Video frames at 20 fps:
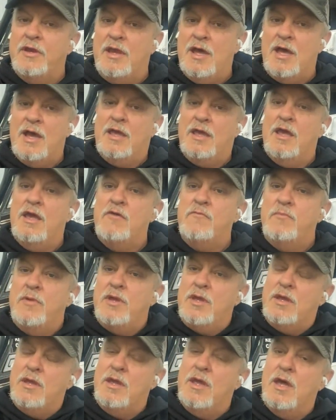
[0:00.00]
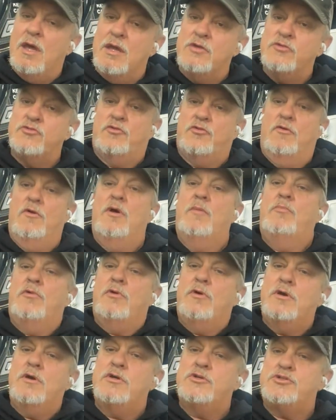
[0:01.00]
guy gave me a scrub
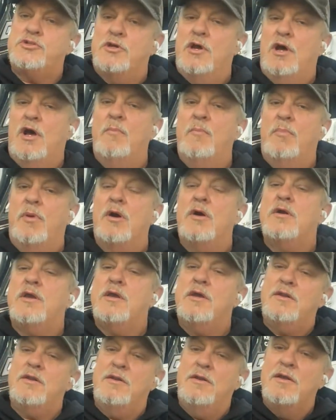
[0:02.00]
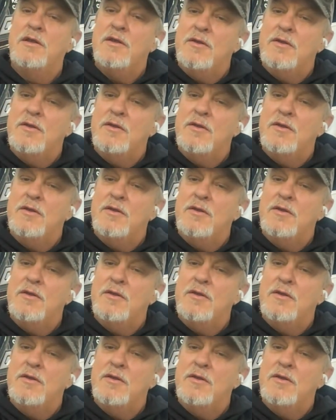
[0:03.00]
brush, a bucket,